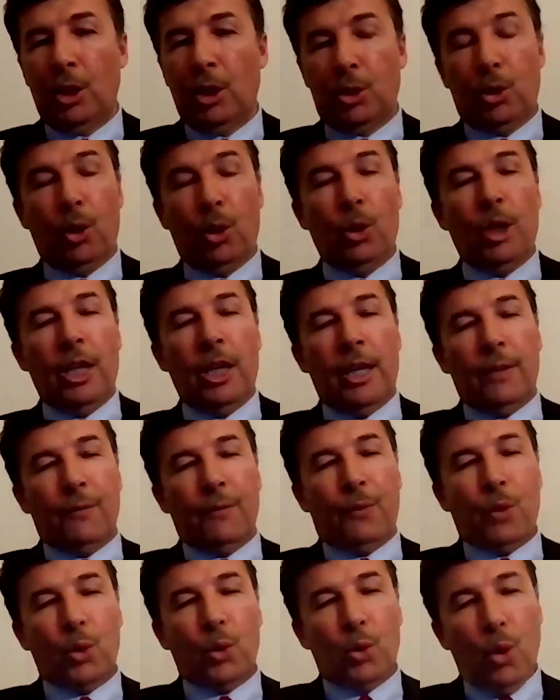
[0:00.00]
So
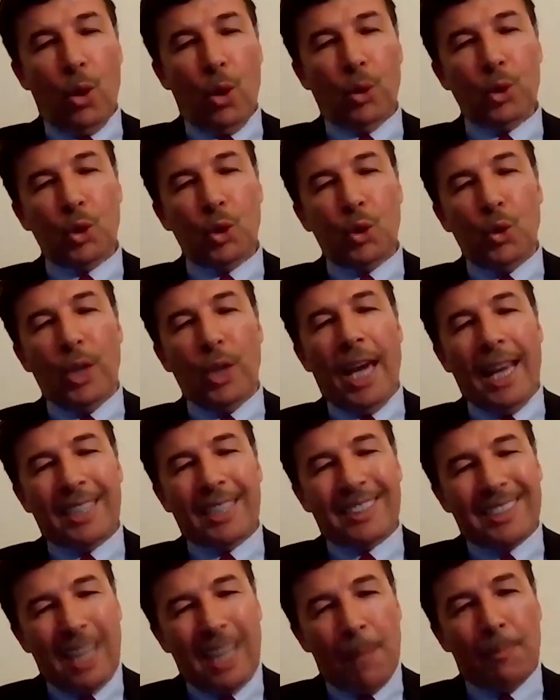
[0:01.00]
for those who
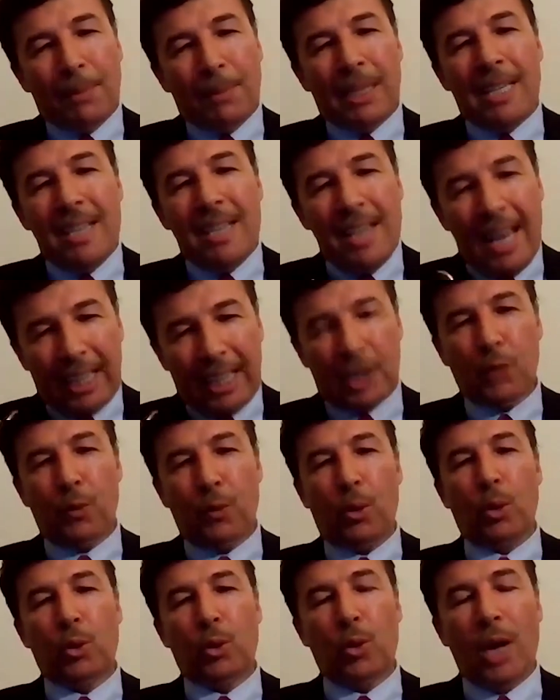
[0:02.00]
accept the next
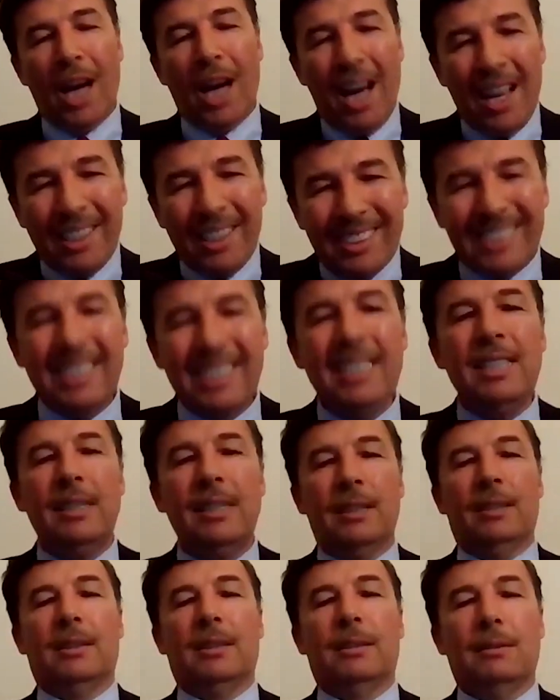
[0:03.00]
world,
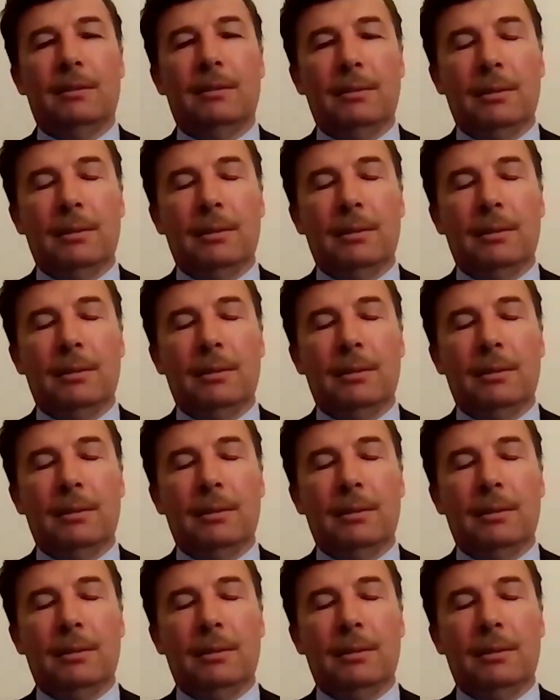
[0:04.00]
unseen,